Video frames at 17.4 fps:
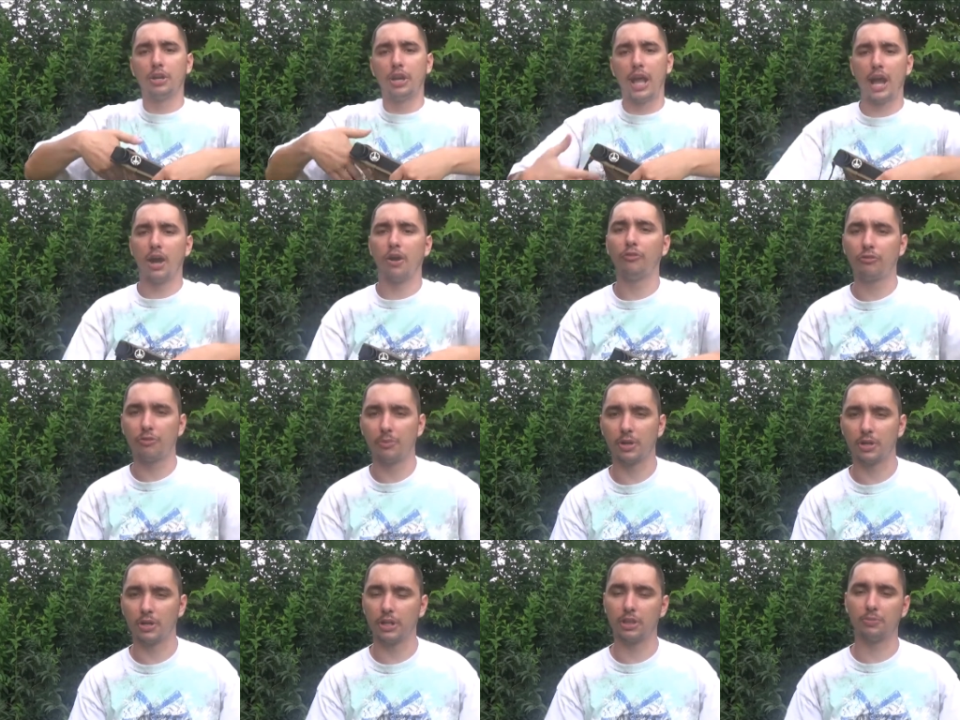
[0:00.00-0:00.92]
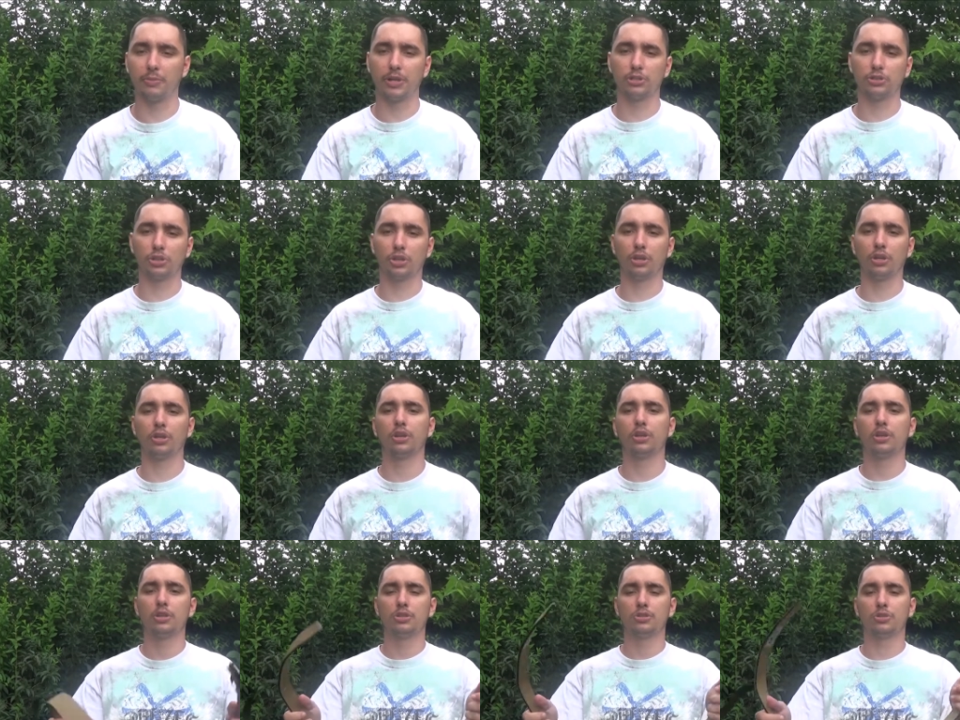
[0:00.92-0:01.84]
out from underneath my shirt.
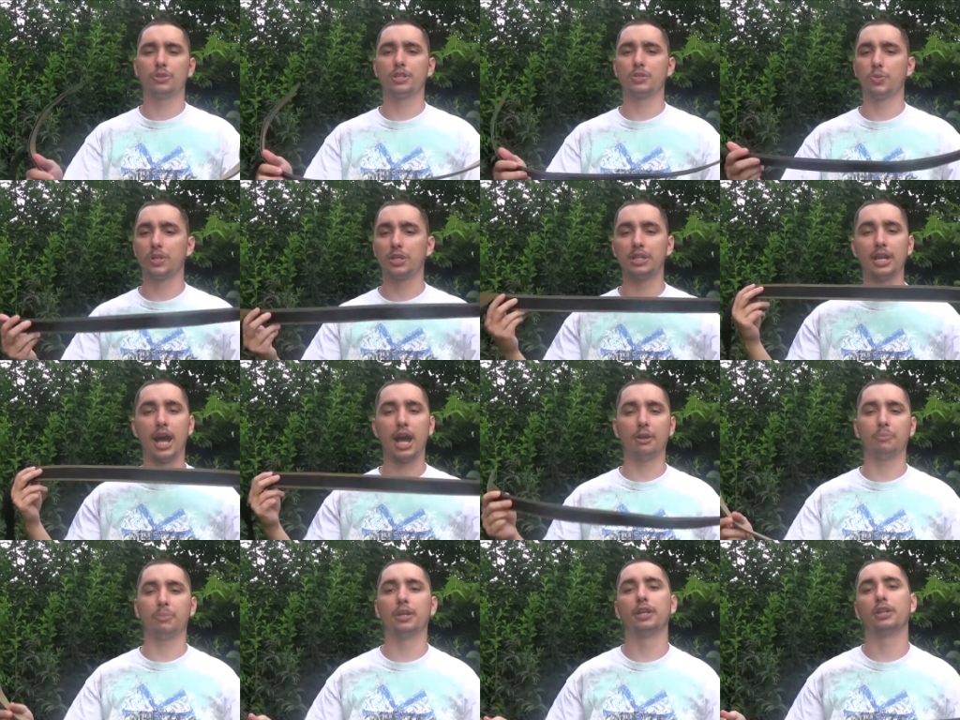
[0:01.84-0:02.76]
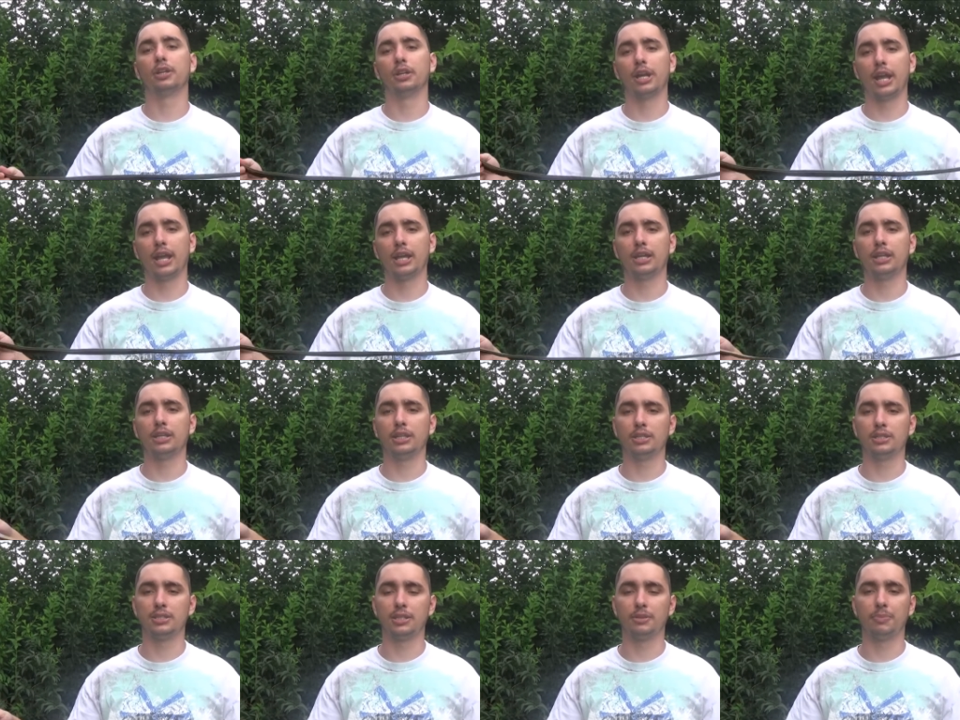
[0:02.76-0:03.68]
So this would not be a good
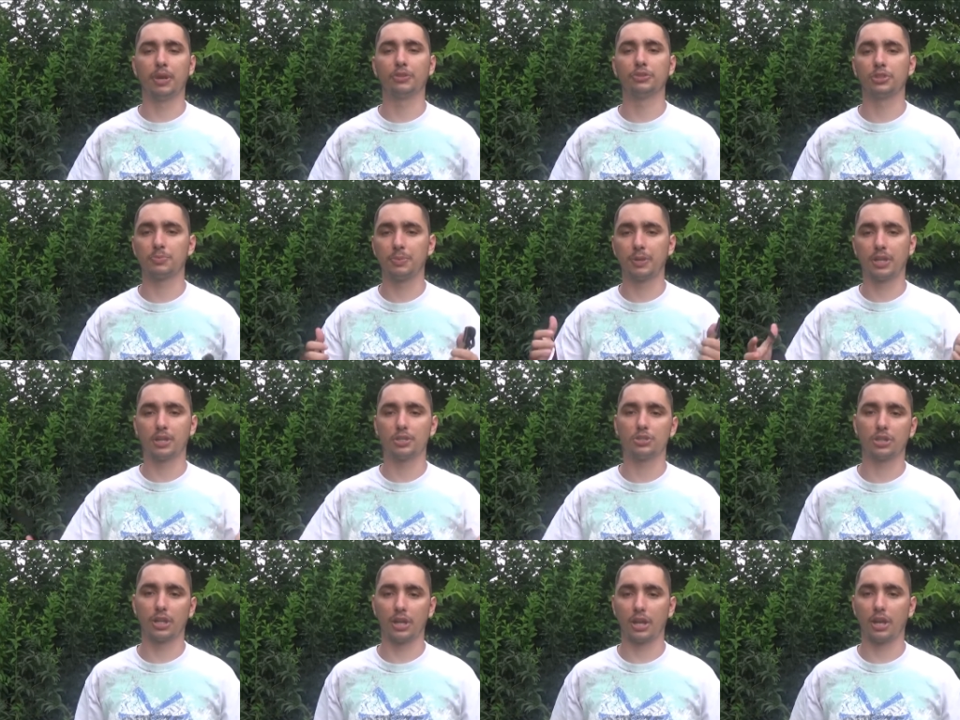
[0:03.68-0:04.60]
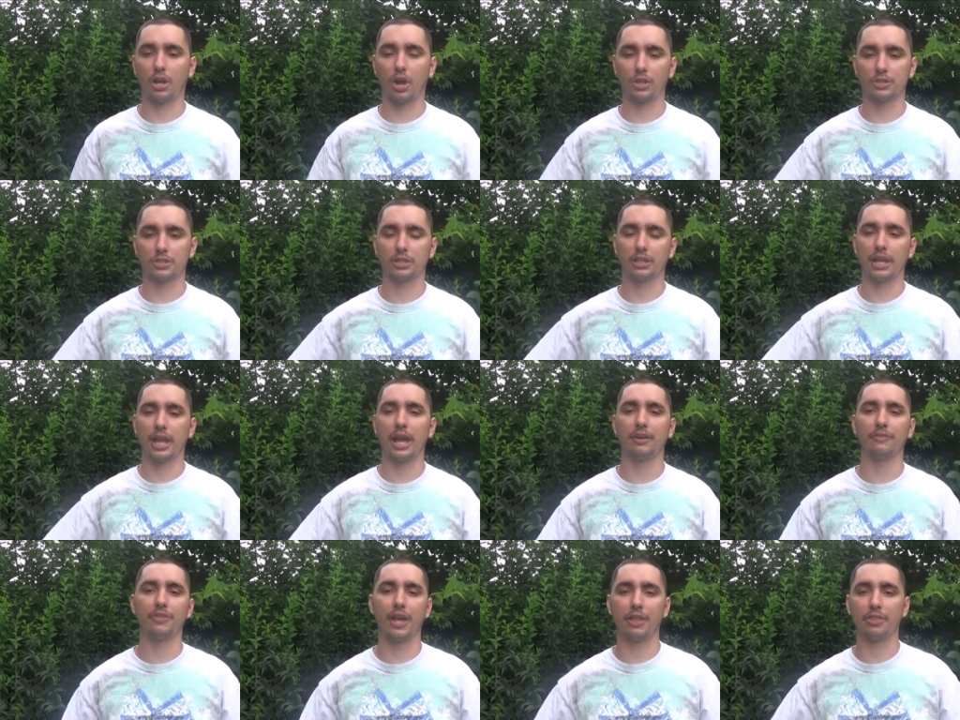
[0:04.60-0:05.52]
EDC belt, just because you're gonna constantly
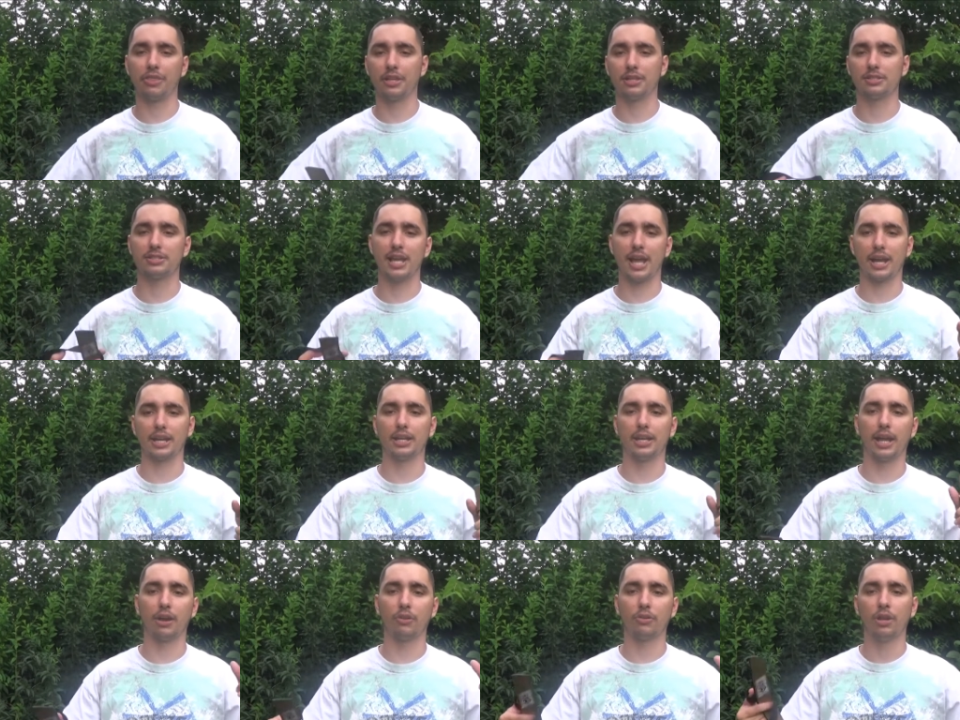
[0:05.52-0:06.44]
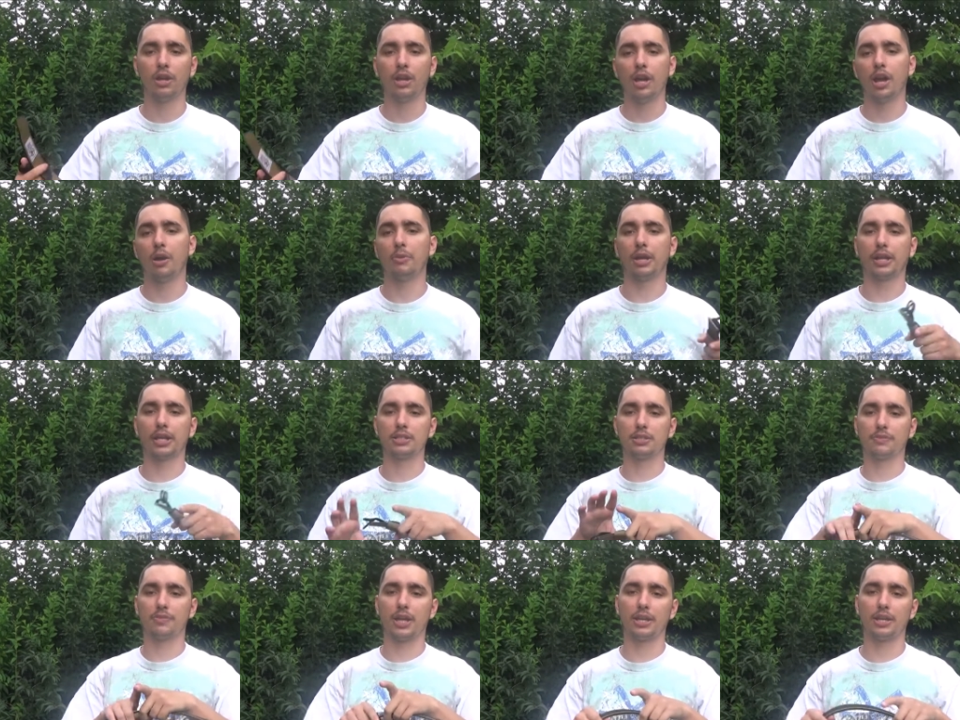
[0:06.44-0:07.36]
have that thing sagging down. I
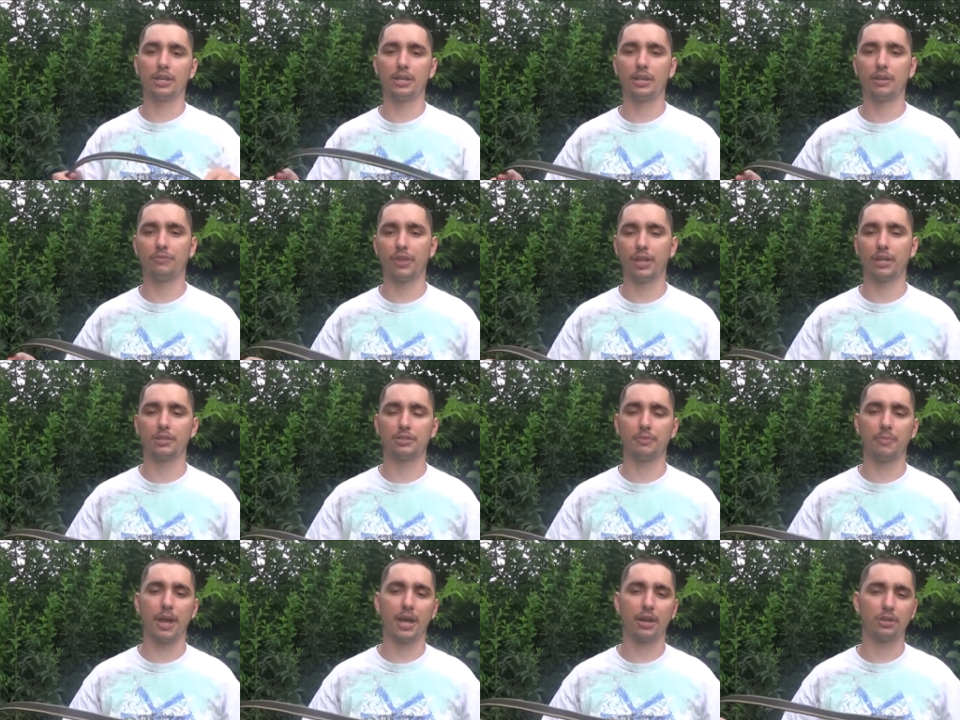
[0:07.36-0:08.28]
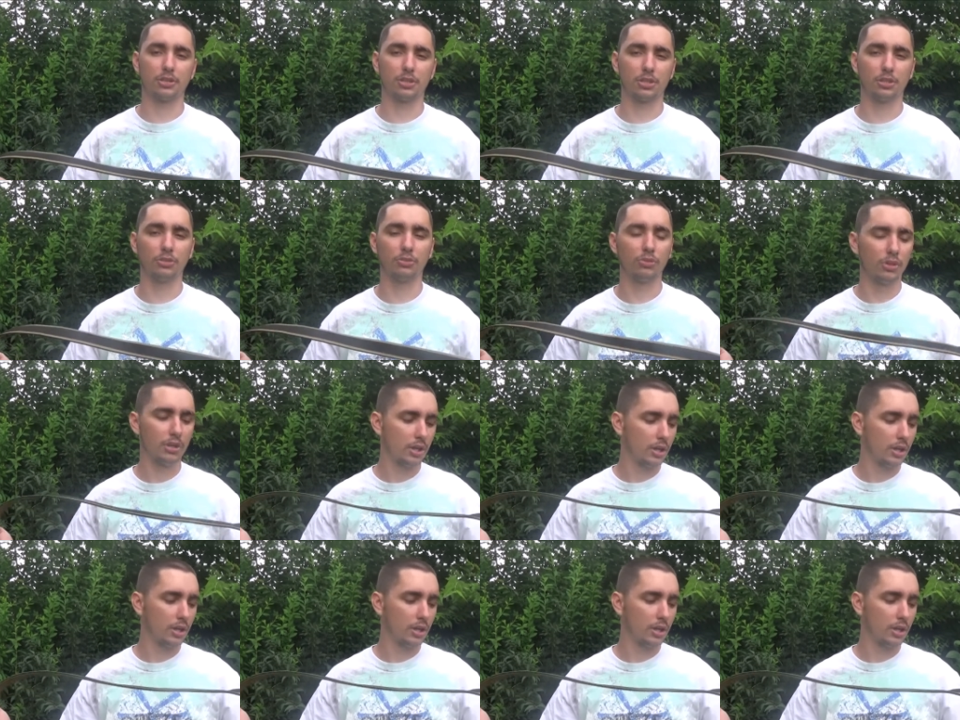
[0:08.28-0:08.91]
guess if that doesn't matter to you,